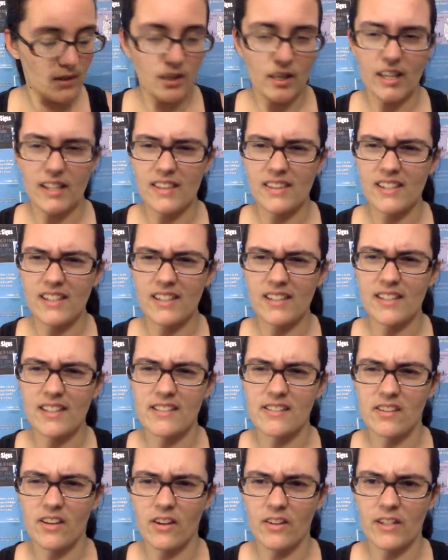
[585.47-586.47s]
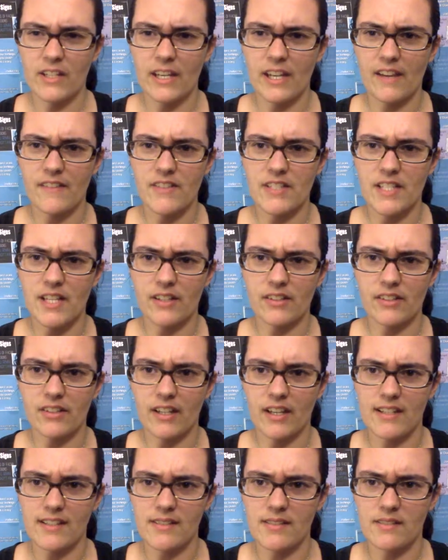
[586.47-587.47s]
I think that's all that I have to tell you
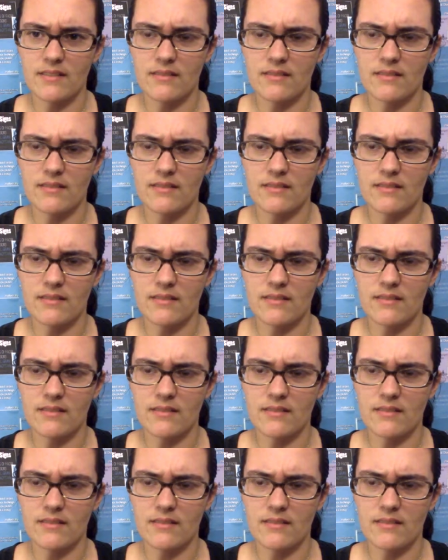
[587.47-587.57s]
guys.